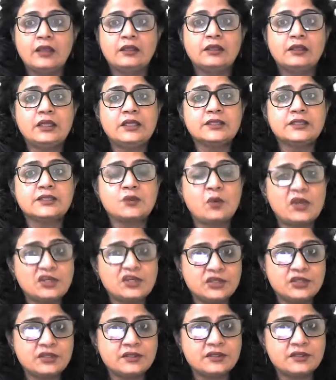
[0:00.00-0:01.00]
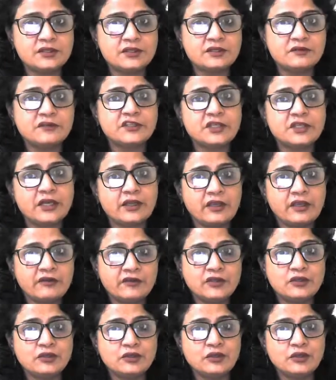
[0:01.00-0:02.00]
These questions which are
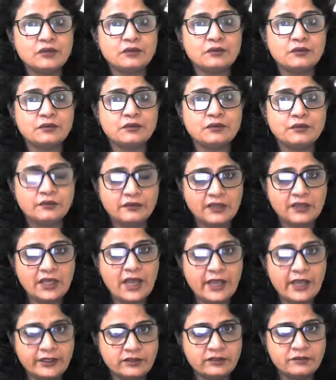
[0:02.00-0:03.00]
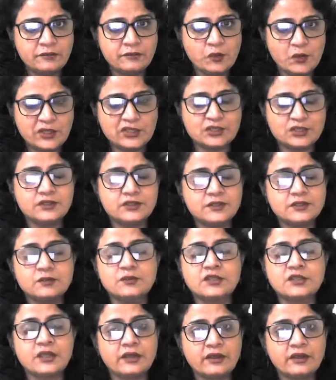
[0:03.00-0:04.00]
given to you, the item questions
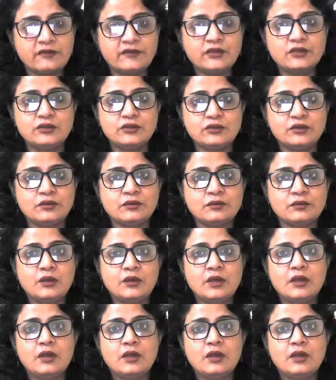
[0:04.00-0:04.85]
which are given to you,